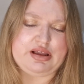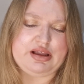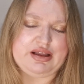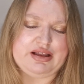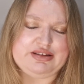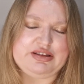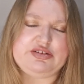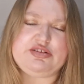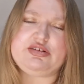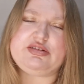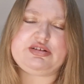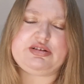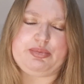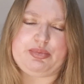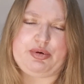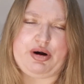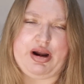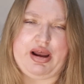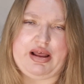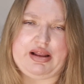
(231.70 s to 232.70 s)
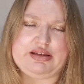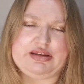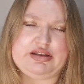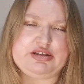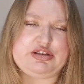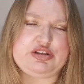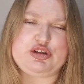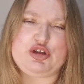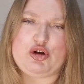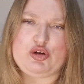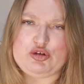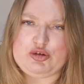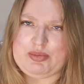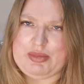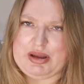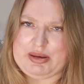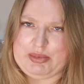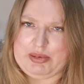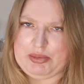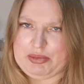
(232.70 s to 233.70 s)
this is the brand that not
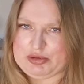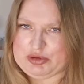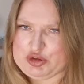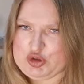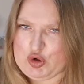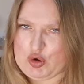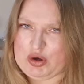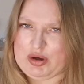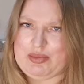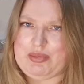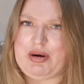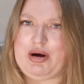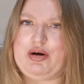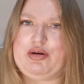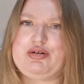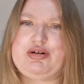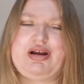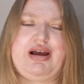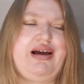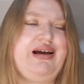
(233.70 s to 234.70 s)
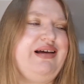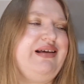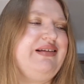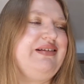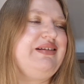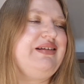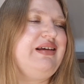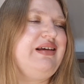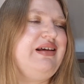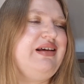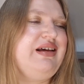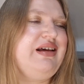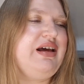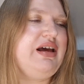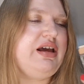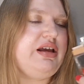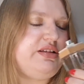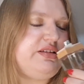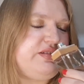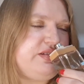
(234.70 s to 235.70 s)
many people talk about, and
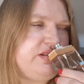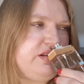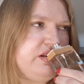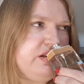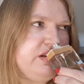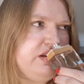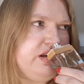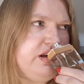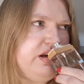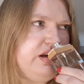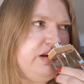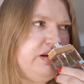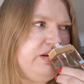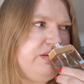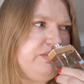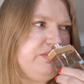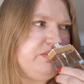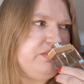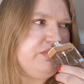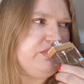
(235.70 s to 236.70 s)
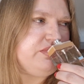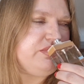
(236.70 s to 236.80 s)
it's um